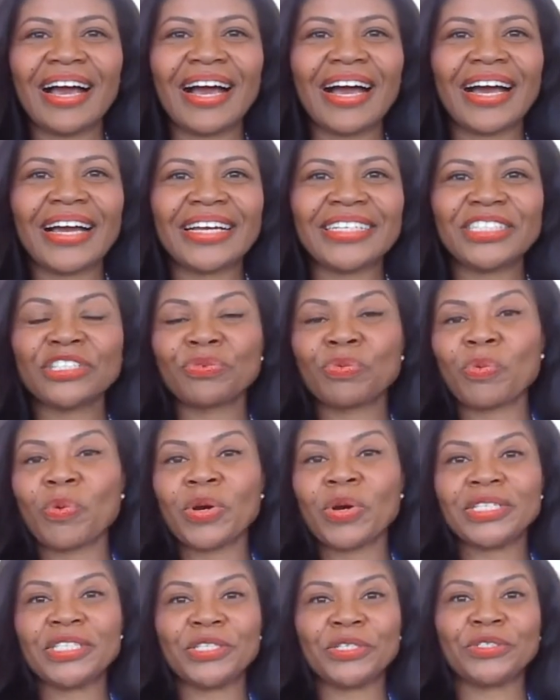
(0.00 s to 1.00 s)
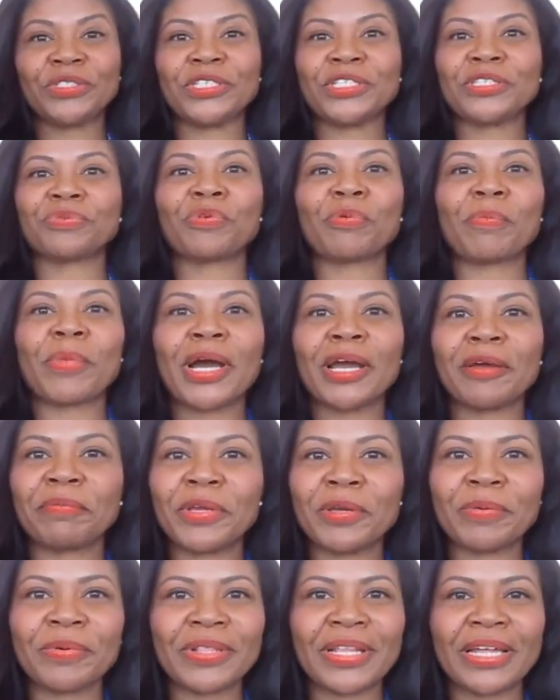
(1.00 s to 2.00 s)
I just want to remind
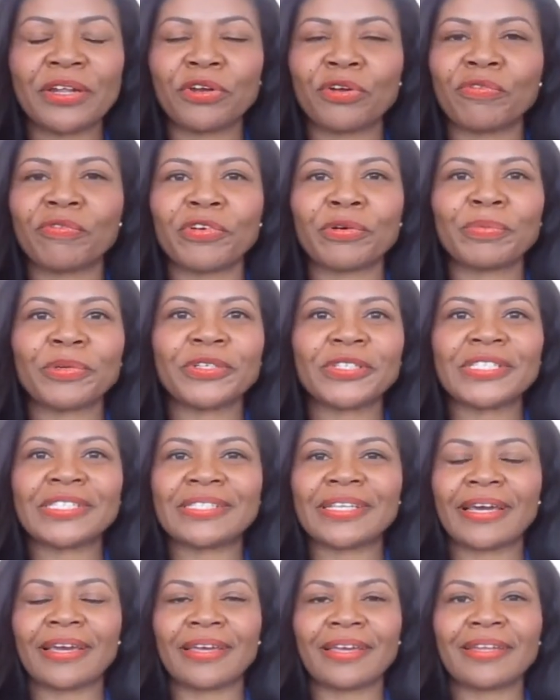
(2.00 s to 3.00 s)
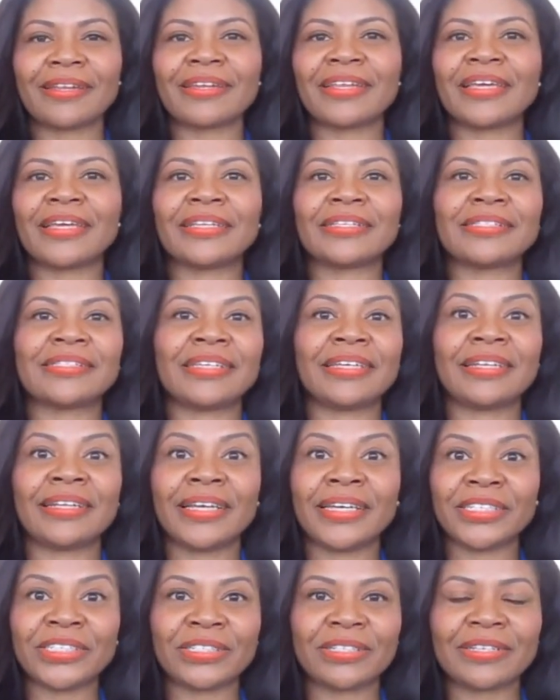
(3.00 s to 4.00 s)
people that November the 2nd is
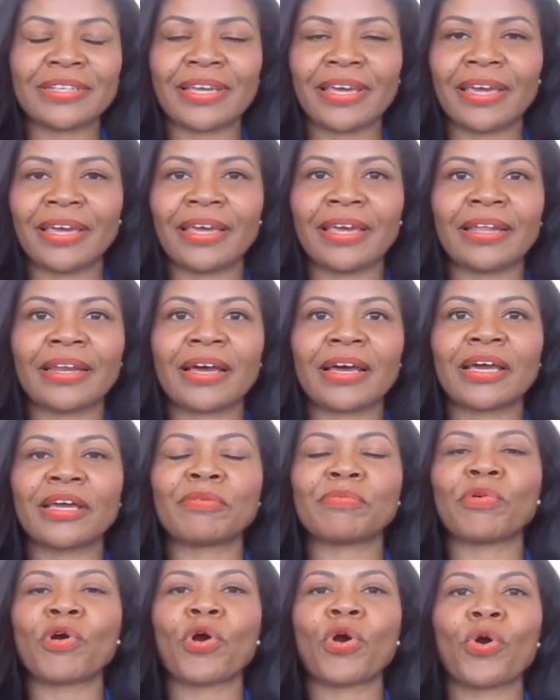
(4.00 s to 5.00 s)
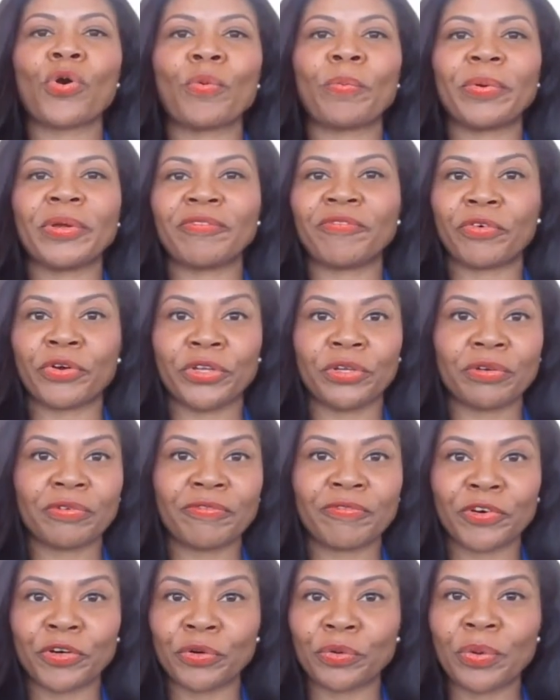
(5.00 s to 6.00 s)
election day, and I am hoping for your
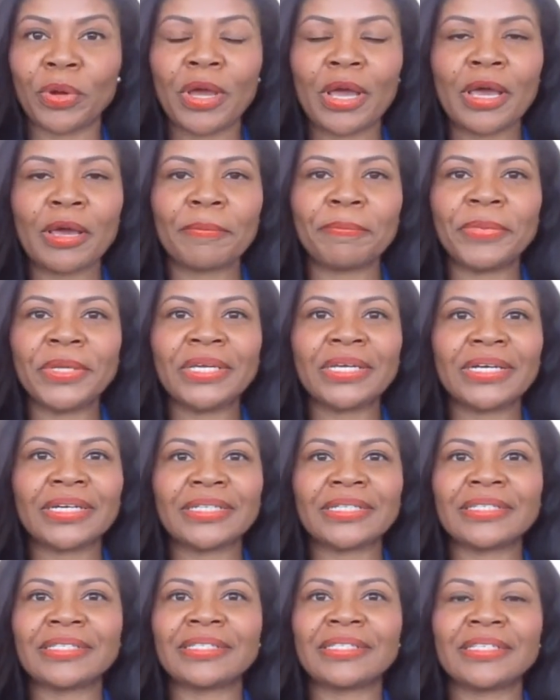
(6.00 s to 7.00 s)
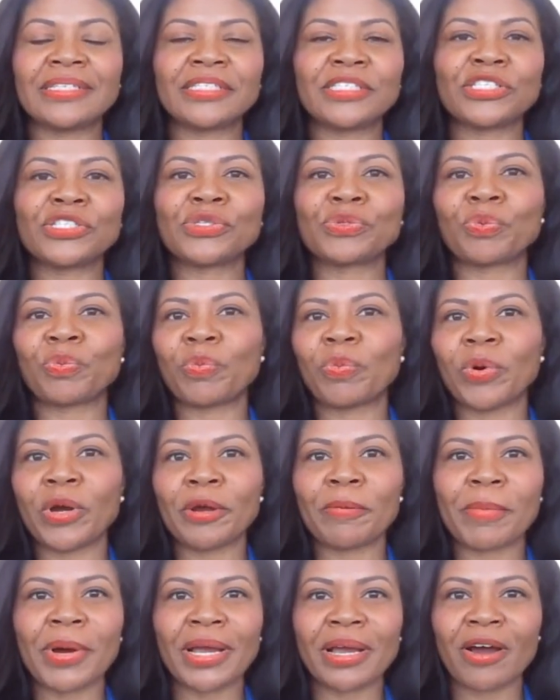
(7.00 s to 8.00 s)
vote because this is where
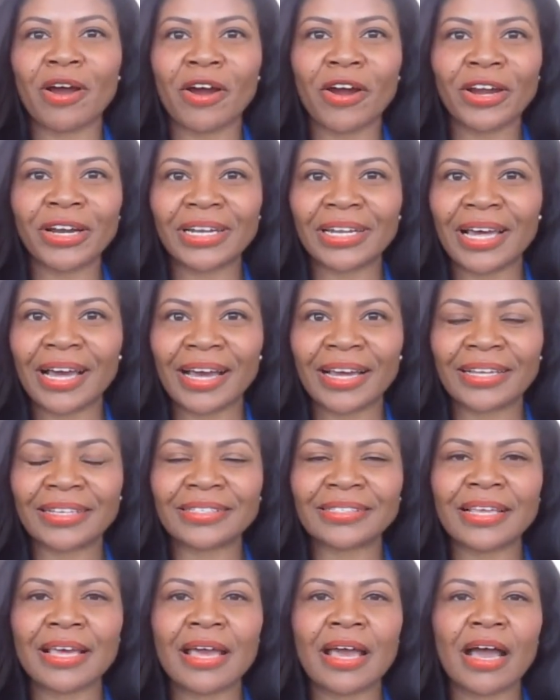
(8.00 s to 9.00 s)
my heart lies.